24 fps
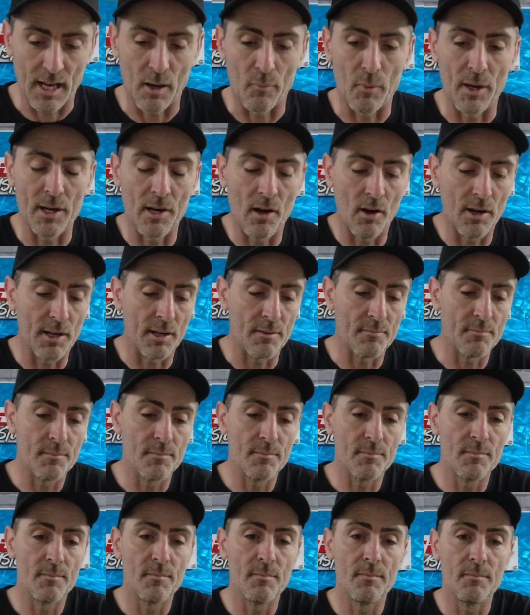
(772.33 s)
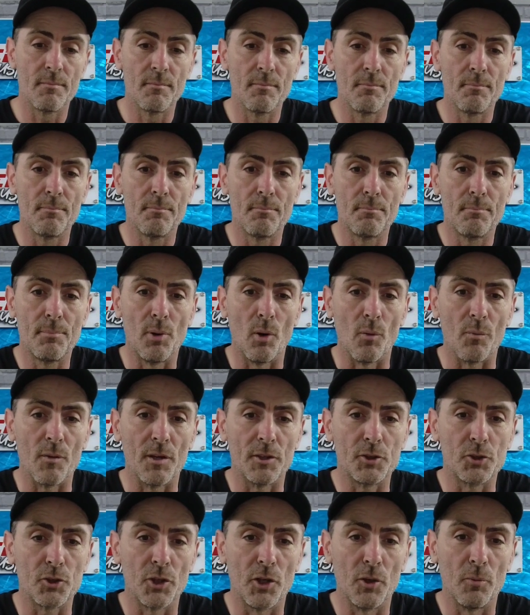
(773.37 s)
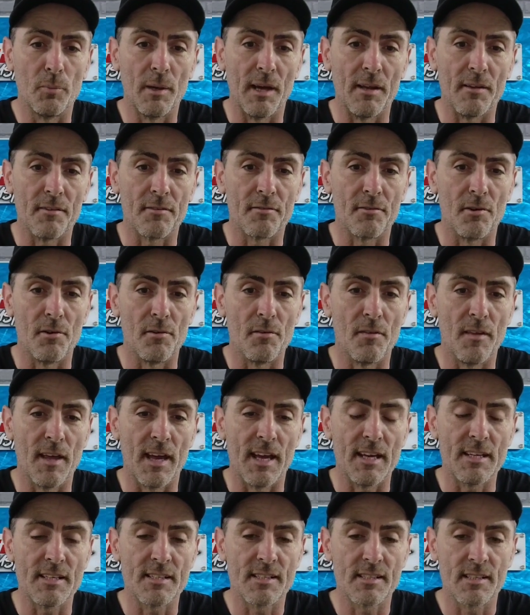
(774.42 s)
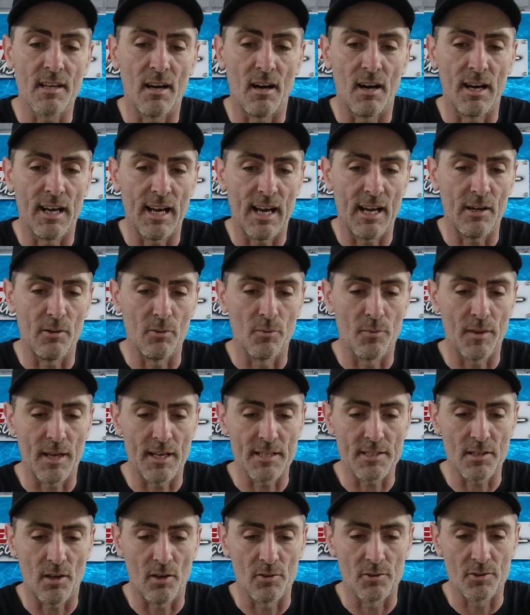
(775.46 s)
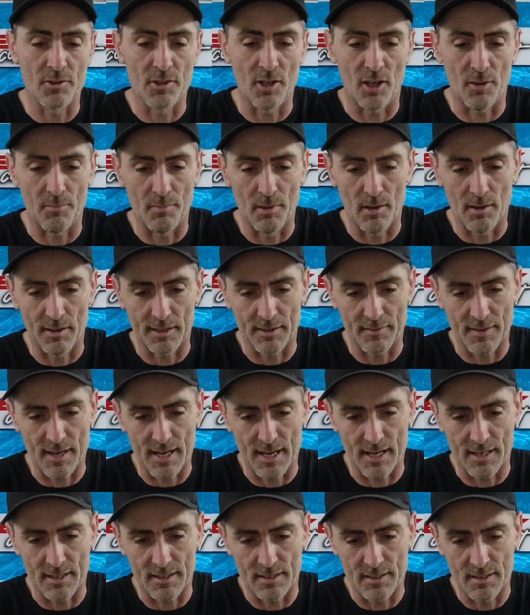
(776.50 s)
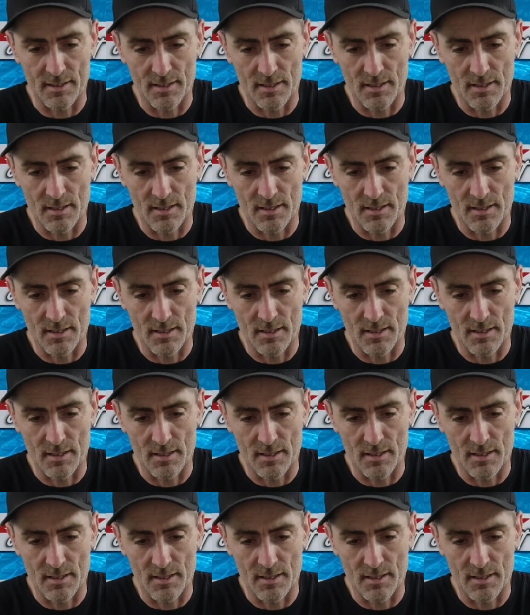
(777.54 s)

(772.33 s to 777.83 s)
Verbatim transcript: Now when I put the drill bit through this, I held this on top like that,